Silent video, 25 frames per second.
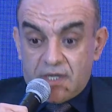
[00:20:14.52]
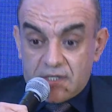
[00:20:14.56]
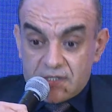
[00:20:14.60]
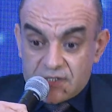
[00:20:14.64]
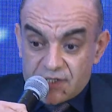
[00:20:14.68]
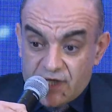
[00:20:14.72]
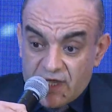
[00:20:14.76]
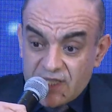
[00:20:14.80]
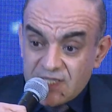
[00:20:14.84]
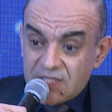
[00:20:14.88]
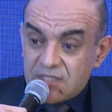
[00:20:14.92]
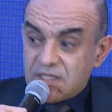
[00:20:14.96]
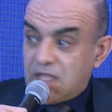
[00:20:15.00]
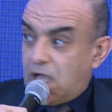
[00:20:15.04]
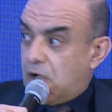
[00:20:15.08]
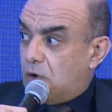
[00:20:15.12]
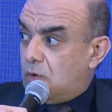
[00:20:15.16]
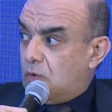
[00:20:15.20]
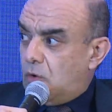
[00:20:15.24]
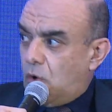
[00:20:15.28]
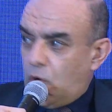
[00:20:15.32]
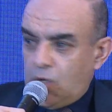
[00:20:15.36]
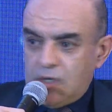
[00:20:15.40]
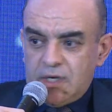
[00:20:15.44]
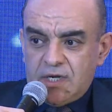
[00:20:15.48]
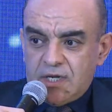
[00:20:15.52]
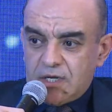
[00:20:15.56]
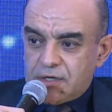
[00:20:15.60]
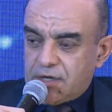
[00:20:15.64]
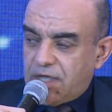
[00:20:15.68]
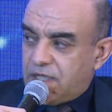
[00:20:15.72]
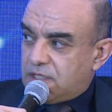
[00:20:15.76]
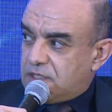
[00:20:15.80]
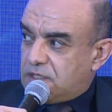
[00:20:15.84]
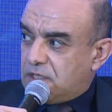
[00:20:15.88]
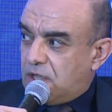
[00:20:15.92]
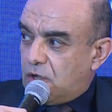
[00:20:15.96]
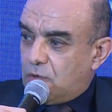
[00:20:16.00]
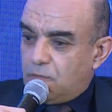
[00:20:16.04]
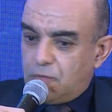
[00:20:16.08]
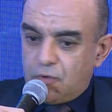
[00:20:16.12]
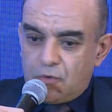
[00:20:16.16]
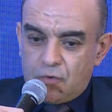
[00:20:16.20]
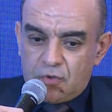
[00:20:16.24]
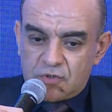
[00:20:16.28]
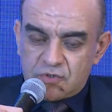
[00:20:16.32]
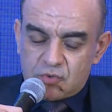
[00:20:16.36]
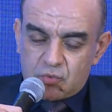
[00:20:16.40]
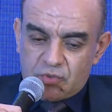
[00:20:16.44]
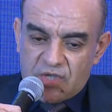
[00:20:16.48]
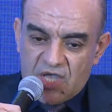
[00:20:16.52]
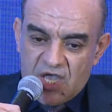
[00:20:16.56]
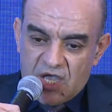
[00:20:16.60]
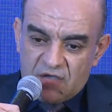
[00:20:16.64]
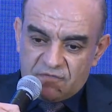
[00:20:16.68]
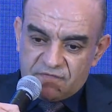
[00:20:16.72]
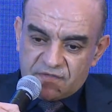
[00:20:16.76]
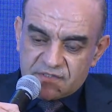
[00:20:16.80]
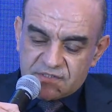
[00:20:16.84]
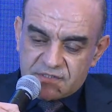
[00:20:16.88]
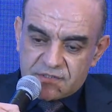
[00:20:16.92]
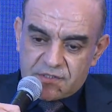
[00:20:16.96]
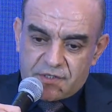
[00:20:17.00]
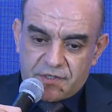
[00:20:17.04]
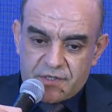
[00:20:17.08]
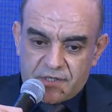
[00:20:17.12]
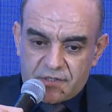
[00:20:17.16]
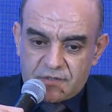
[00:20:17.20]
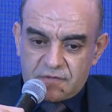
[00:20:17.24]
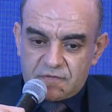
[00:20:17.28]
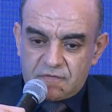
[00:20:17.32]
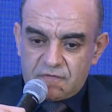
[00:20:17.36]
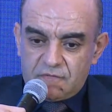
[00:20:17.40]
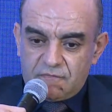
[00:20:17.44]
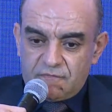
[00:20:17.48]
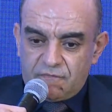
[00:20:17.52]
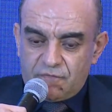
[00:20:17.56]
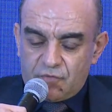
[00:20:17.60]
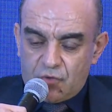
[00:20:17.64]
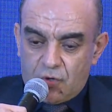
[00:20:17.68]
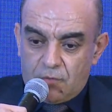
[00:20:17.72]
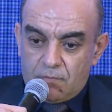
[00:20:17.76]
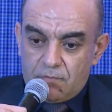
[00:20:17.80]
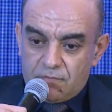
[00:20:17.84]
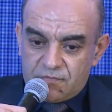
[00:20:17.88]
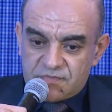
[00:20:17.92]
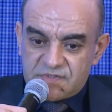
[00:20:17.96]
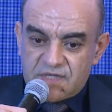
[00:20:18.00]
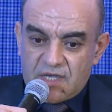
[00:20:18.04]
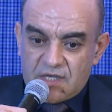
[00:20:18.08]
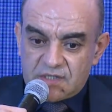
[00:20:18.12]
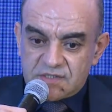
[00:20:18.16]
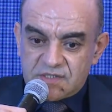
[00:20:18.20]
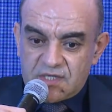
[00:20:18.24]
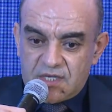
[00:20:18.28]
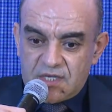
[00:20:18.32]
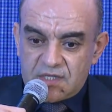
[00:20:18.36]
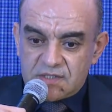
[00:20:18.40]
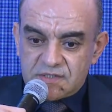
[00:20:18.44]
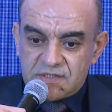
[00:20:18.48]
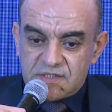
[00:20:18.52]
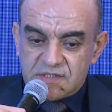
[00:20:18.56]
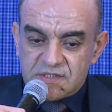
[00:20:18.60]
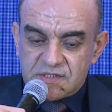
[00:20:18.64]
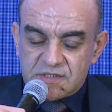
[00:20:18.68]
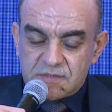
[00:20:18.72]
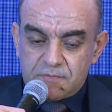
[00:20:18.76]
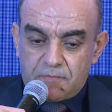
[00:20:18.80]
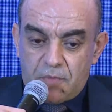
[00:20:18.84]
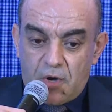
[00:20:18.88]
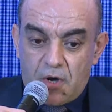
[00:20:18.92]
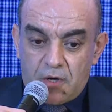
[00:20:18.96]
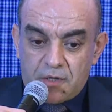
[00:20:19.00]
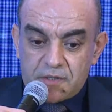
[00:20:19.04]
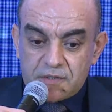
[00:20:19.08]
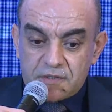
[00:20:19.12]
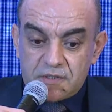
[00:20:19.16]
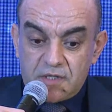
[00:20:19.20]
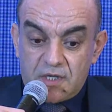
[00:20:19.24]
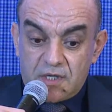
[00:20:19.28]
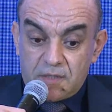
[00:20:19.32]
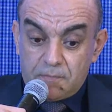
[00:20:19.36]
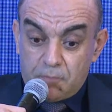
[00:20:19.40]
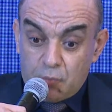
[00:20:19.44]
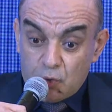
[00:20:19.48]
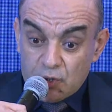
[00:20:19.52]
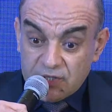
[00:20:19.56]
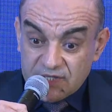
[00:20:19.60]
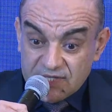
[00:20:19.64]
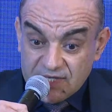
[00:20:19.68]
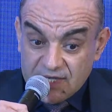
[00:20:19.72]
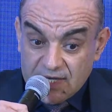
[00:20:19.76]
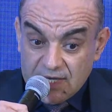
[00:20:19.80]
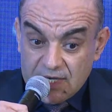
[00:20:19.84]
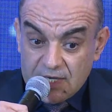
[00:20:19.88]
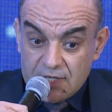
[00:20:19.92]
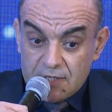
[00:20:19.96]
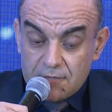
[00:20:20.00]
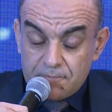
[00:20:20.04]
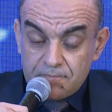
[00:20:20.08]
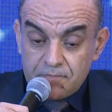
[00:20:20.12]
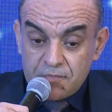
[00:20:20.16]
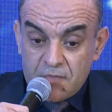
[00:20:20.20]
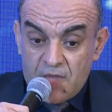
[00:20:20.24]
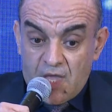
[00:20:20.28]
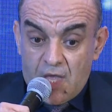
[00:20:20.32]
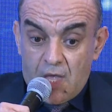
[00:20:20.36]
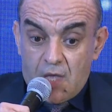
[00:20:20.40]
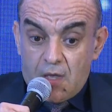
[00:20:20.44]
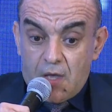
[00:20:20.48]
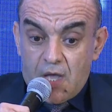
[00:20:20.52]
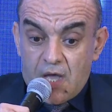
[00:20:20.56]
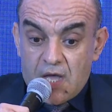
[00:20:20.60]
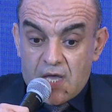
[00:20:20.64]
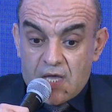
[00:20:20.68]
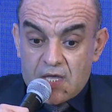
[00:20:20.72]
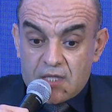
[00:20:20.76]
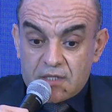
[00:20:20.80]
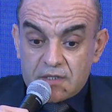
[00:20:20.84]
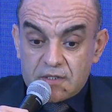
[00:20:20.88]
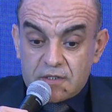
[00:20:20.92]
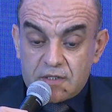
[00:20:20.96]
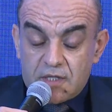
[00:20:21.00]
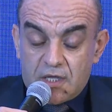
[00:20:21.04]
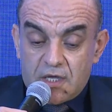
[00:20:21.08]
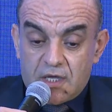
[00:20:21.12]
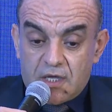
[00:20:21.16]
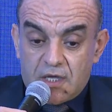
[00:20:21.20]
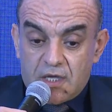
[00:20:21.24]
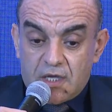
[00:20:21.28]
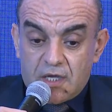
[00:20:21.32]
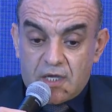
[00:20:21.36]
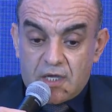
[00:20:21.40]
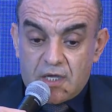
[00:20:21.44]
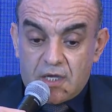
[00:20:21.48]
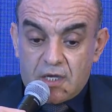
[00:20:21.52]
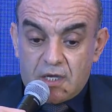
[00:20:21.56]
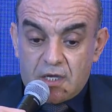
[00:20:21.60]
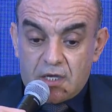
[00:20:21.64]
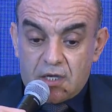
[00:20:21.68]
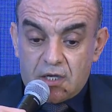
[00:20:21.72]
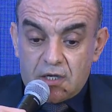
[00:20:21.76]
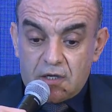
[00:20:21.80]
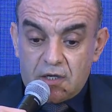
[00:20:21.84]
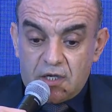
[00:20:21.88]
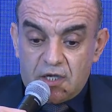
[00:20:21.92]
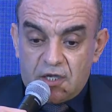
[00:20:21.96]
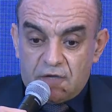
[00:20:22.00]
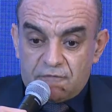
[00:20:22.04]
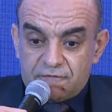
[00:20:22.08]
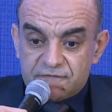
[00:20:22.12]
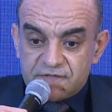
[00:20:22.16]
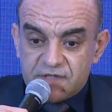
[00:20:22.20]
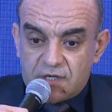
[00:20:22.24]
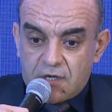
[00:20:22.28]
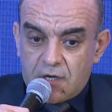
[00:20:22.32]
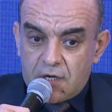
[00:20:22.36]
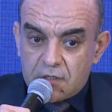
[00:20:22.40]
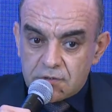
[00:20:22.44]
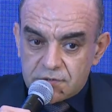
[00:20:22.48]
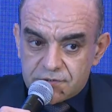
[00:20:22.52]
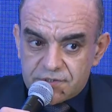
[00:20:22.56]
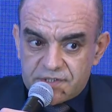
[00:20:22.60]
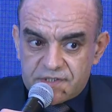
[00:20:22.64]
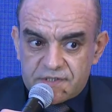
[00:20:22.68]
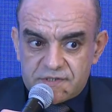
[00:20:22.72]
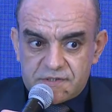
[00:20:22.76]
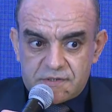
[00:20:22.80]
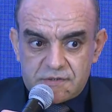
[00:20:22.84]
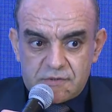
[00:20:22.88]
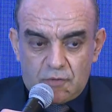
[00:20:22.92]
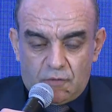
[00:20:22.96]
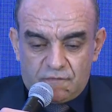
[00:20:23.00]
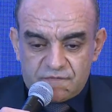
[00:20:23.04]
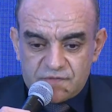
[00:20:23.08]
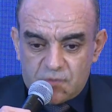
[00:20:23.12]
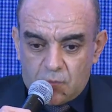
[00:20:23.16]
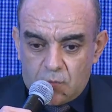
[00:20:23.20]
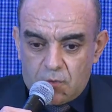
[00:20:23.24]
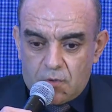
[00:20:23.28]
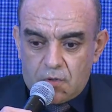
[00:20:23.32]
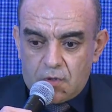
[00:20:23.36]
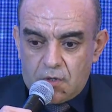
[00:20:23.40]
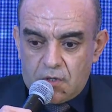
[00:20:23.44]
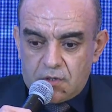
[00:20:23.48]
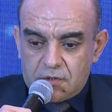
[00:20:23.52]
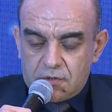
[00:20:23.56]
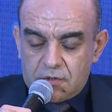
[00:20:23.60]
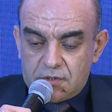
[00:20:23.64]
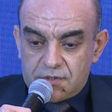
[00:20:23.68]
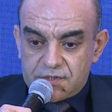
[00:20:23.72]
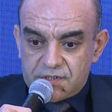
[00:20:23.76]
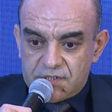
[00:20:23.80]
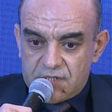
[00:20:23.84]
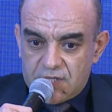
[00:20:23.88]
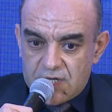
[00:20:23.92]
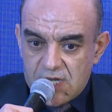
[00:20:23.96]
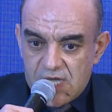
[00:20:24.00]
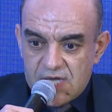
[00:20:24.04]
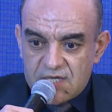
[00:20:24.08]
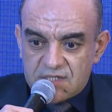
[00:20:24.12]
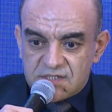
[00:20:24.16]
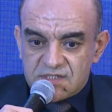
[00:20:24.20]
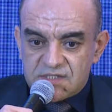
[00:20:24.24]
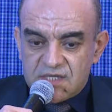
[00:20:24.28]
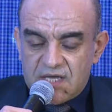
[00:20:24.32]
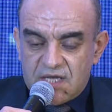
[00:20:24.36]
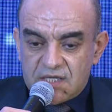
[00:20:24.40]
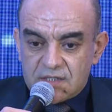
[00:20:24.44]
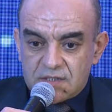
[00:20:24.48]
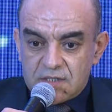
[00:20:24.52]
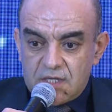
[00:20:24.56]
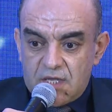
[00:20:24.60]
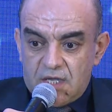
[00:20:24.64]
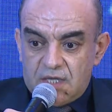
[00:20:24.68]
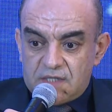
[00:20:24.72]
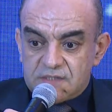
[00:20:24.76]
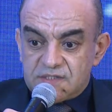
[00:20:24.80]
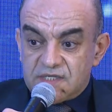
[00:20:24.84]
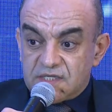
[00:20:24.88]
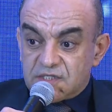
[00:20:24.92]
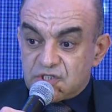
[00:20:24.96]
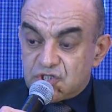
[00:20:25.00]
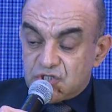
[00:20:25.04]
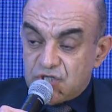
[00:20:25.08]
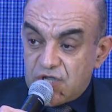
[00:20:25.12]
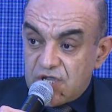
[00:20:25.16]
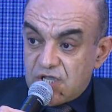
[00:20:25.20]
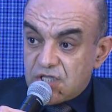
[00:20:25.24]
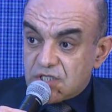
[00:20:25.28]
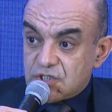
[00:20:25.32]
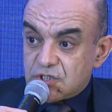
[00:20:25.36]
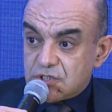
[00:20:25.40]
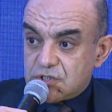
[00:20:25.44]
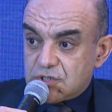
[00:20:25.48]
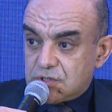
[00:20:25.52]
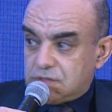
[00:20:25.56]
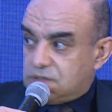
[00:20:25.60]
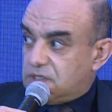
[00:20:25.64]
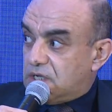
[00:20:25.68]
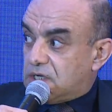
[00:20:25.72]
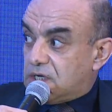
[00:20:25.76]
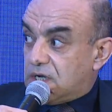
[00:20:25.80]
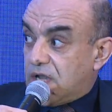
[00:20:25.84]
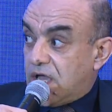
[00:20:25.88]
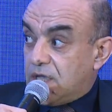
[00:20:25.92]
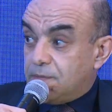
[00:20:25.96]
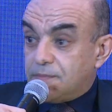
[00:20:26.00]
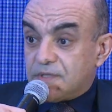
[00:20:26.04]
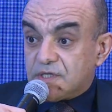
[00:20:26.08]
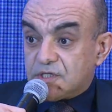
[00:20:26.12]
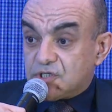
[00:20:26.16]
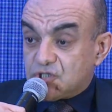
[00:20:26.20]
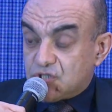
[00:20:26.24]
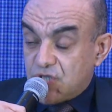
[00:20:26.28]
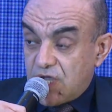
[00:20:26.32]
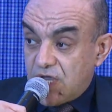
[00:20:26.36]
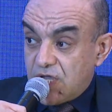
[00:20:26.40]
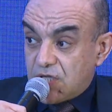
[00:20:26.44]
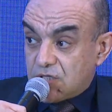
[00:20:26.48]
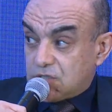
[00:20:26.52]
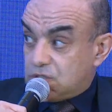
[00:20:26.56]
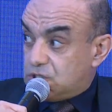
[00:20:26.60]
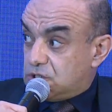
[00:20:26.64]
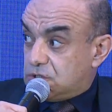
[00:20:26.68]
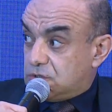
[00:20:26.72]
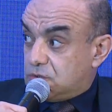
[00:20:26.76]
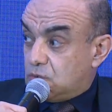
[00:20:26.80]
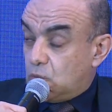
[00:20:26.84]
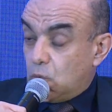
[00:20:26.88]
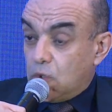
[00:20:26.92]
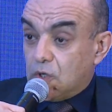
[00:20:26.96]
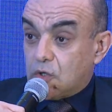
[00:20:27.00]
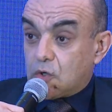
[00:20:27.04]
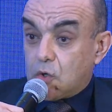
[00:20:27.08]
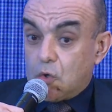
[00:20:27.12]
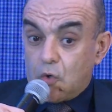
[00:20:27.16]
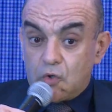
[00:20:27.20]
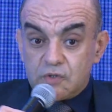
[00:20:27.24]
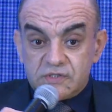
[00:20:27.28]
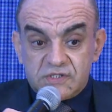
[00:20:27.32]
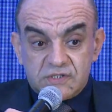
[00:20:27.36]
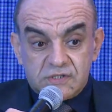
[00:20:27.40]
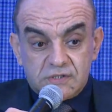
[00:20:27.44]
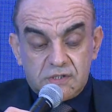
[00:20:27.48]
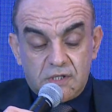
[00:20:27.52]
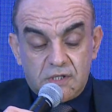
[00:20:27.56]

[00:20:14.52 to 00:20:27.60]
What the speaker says: Right now, only right now, because we have a threat from this part politically. And if the countries of the world realize that the climate change will cause